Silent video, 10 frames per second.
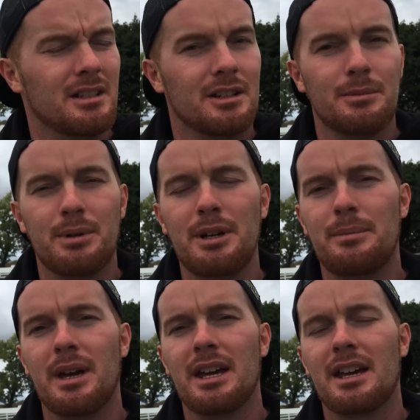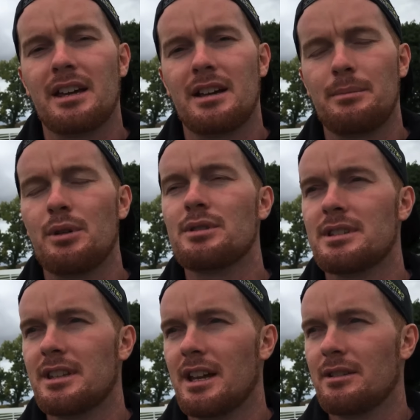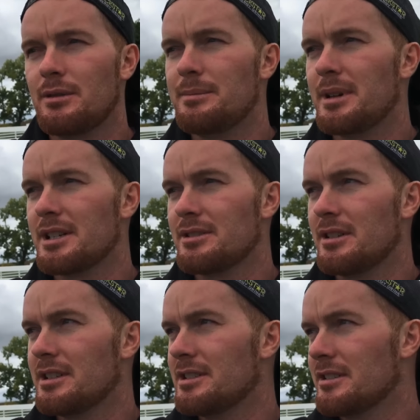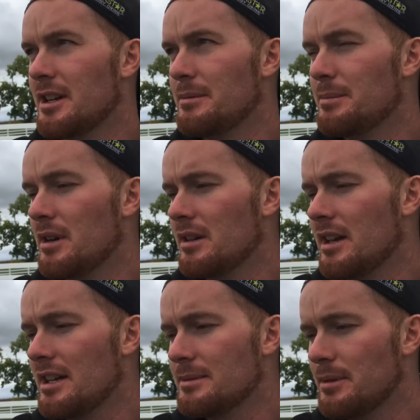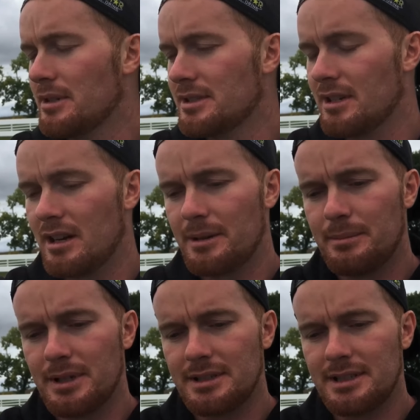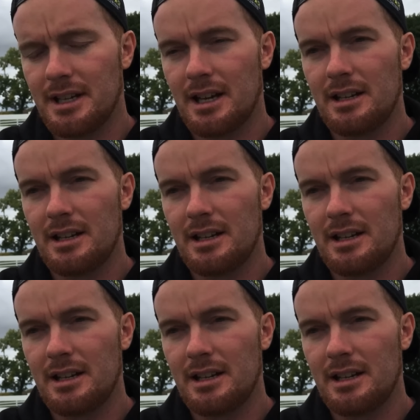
were pretty big. I posted that one picture on Instagram. You guys probably saw it, but you